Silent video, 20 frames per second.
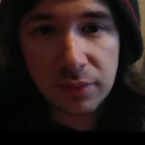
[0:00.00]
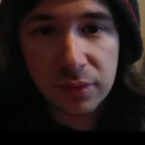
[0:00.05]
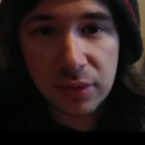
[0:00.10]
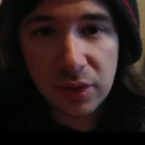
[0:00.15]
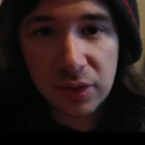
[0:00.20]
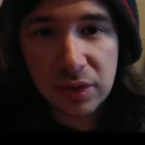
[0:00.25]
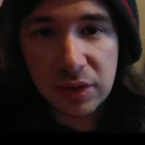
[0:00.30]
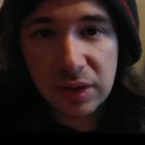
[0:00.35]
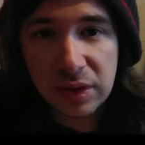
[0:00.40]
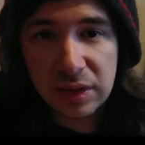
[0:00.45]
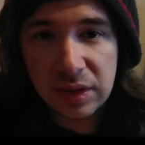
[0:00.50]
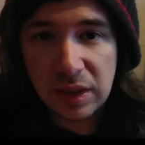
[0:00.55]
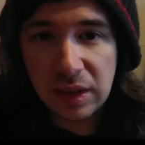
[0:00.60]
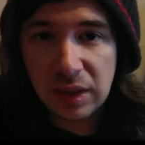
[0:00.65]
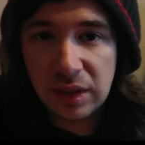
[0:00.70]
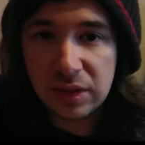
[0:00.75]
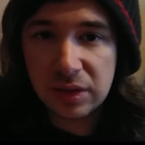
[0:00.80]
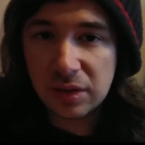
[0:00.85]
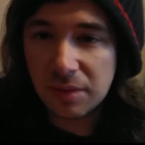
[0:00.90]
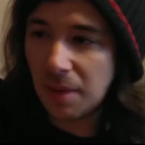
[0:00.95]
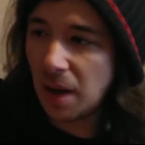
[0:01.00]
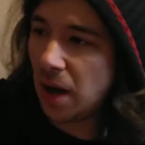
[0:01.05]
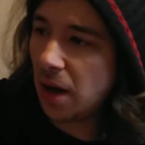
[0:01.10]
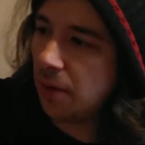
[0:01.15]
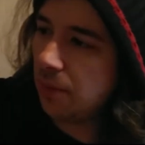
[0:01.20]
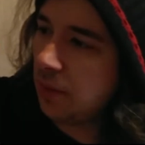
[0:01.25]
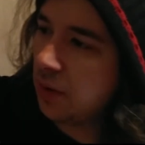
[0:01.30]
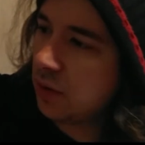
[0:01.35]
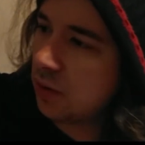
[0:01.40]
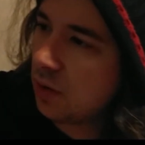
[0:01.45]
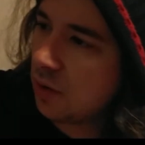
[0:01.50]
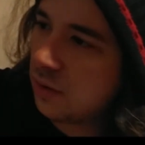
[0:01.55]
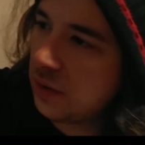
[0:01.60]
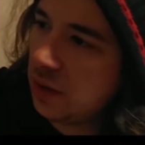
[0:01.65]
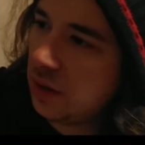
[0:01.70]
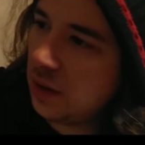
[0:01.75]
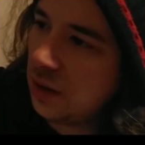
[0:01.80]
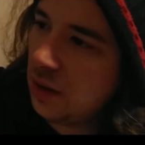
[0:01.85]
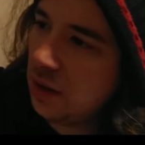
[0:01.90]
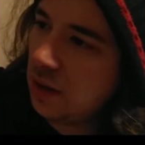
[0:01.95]
Nice to see some artwork
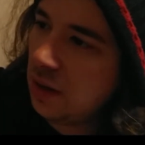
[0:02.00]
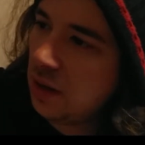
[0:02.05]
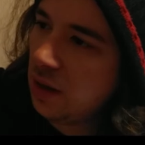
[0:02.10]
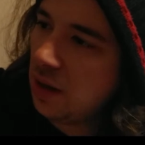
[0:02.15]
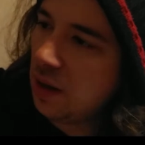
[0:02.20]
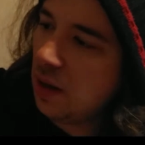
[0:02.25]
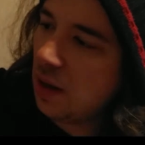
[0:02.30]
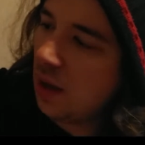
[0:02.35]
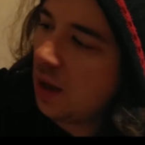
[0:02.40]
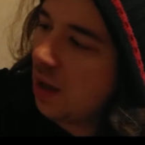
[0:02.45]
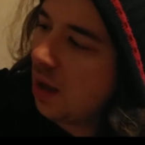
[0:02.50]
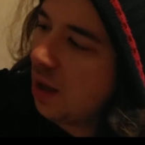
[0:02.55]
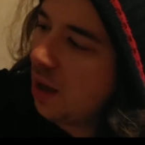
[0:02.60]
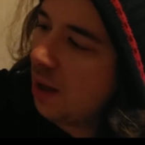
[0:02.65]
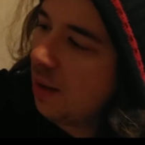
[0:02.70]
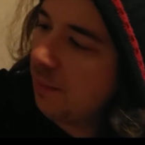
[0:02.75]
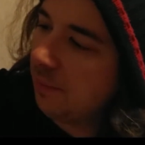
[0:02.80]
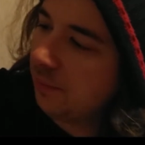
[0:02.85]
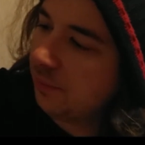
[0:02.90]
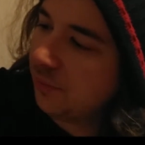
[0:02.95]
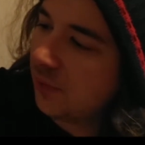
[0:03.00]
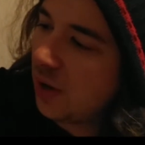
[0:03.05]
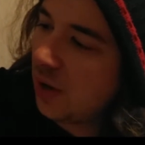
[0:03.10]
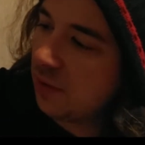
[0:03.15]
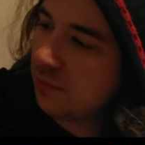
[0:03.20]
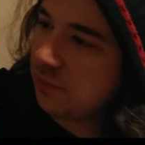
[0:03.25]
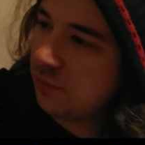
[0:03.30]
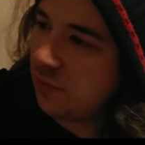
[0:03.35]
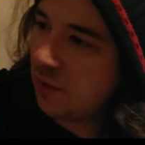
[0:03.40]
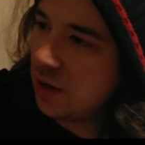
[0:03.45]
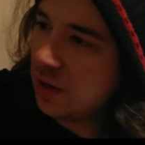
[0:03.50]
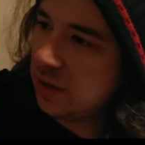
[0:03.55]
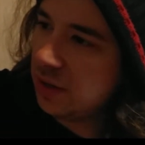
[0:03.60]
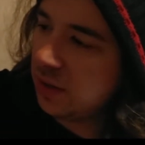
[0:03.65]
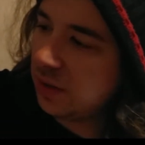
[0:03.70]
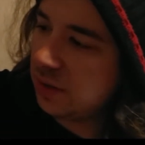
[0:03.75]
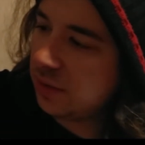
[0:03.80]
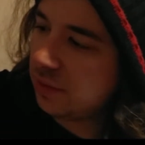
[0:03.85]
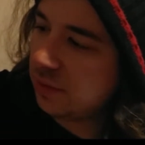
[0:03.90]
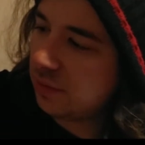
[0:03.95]
on it.
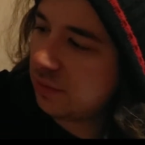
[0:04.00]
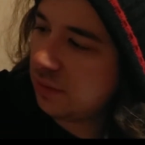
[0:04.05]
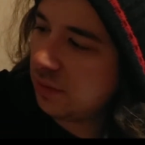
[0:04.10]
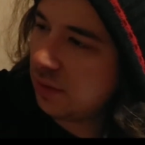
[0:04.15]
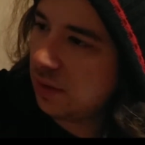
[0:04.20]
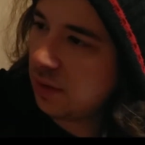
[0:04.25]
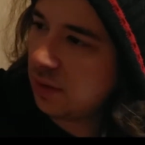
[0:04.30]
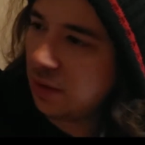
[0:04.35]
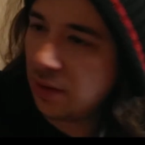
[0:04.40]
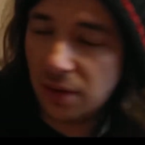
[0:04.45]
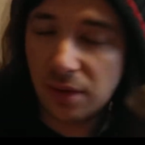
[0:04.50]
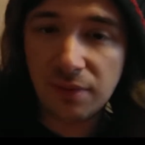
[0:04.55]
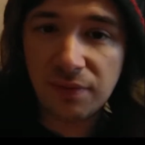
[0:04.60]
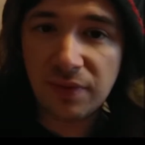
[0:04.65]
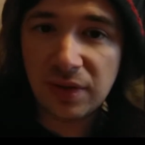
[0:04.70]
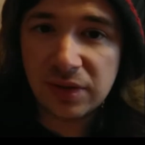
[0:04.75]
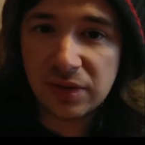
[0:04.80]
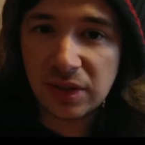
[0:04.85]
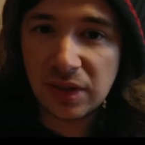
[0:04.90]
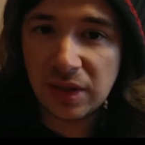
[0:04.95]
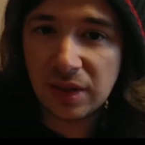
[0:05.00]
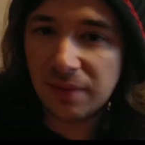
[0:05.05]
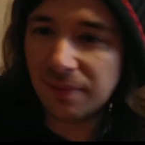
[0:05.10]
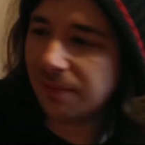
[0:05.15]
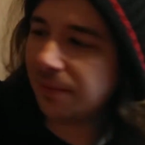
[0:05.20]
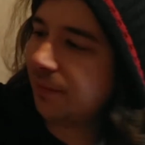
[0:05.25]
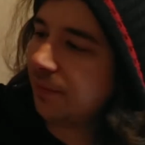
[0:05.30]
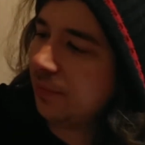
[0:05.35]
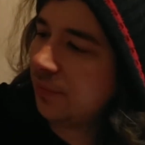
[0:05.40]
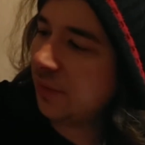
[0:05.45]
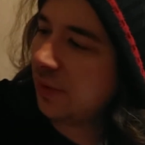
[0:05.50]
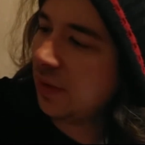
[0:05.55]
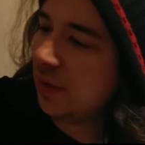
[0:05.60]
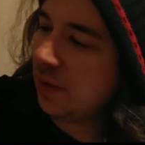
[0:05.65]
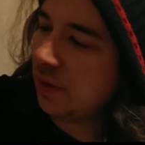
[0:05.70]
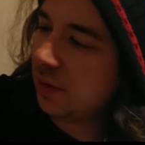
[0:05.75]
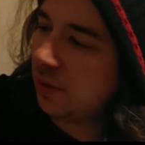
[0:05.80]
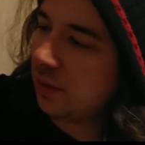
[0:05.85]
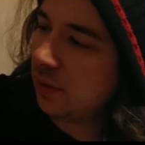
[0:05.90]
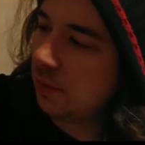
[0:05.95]
Unfriended, The Visit,
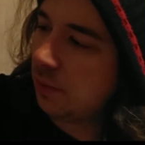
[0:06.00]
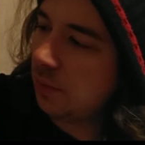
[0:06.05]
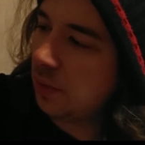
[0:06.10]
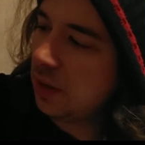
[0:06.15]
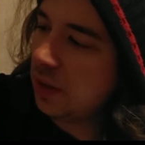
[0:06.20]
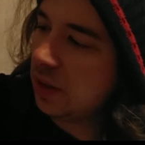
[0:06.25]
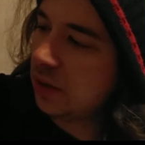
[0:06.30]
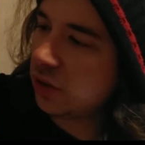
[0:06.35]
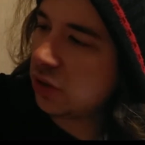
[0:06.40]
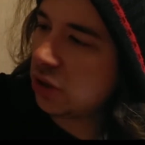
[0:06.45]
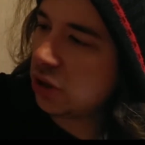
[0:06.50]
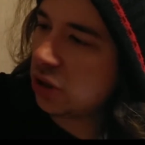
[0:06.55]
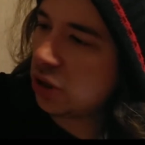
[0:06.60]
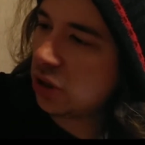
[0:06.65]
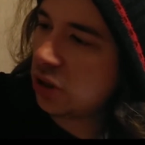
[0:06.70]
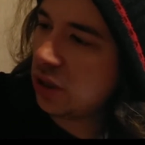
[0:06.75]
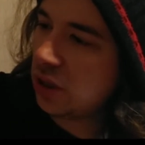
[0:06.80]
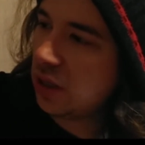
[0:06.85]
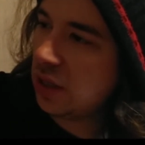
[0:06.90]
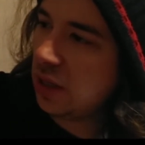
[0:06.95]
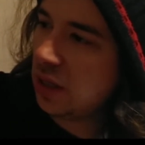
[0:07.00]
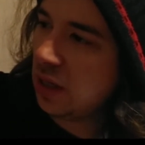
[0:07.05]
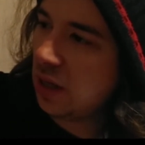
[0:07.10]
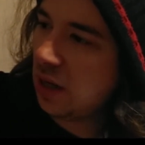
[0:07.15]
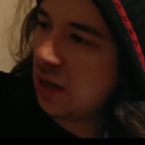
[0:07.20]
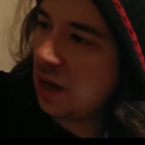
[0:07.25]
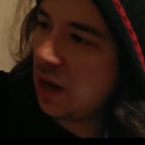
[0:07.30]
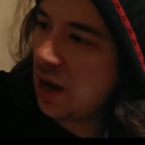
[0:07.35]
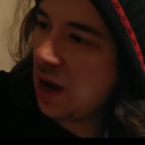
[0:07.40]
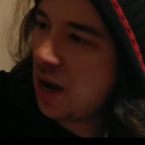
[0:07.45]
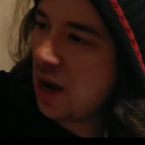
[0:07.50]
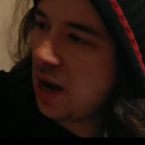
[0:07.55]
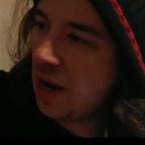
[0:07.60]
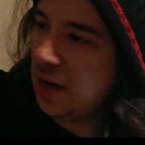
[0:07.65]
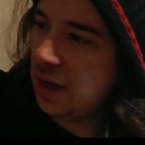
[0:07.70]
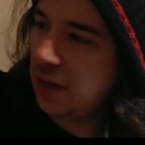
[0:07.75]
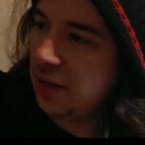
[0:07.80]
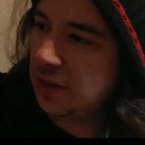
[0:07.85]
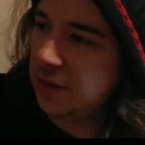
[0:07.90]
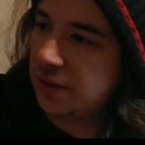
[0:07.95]
The Witch,
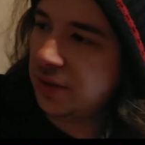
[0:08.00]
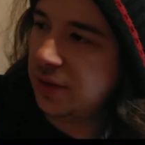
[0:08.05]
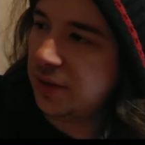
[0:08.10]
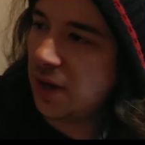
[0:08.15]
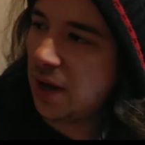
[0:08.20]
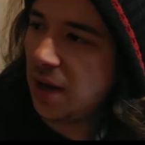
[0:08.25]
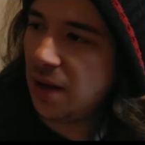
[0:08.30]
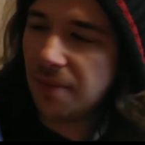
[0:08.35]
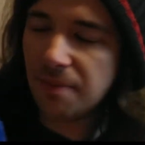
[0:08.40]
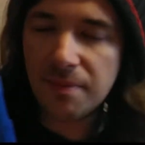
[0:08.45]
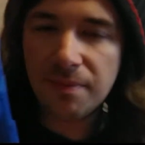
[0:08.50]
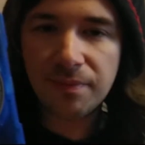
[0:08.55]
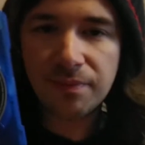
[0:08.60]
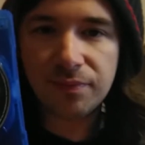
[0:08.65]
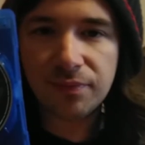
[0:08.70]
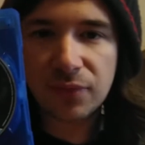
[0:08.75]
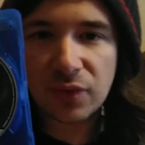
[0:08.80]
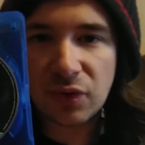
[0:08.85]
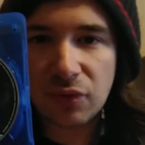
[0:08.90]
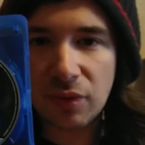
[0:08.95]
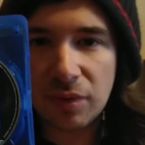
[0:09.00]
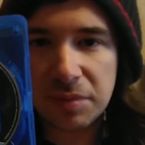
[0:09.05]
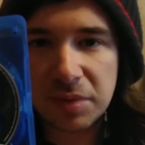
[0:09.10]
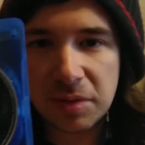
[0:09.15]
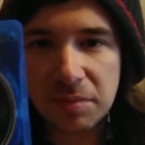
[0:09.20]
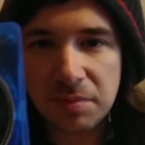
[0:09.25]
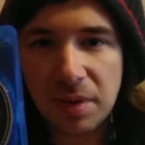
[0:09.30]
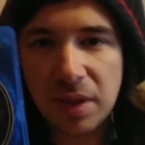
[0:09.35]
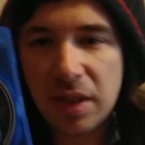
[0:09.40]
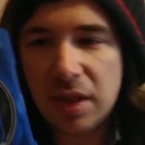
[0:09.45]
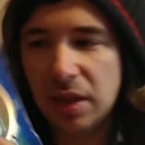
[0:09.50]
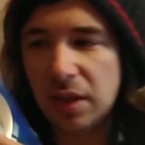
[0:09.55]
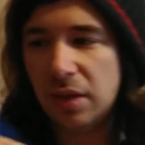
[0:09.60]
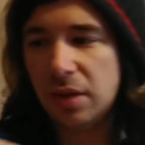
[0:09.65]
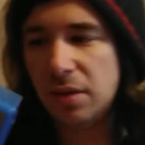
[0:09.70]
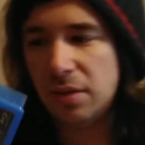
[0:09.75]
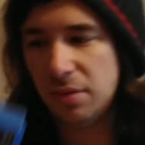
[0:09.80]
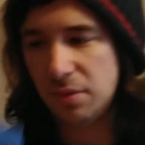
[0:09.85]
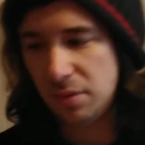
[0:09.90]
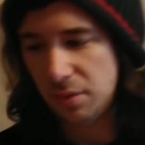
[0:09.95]
and Crimson Peak.
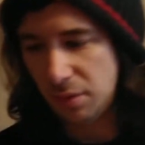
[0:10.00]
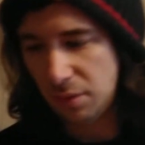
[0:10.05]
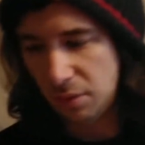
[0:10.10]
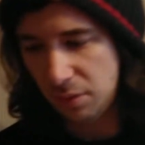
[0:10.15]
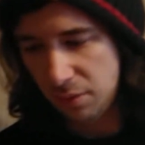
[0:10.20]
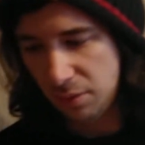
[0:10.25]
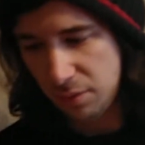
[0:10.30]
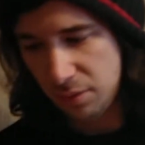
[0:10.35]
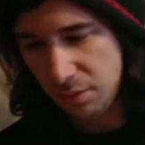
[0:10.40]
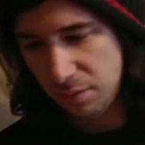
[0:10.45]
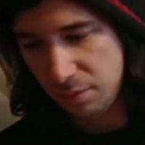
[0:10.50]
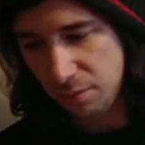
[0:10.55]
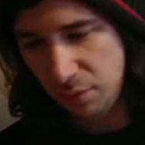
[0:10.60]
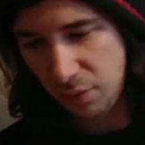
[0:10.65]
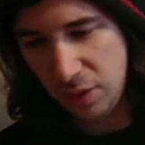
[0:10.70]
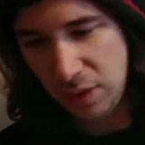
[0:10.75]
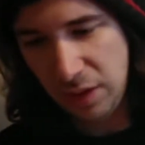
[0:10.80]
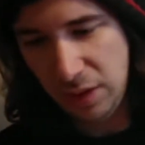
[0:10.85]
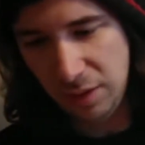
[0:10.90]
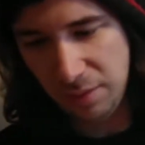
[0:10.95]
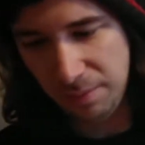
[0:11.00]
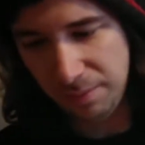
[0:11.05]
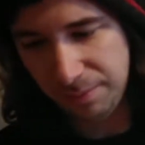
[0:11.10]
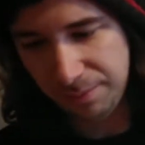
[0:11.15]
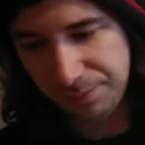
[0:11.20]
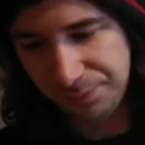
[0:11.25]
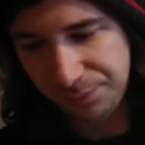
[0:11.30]
Brilliant.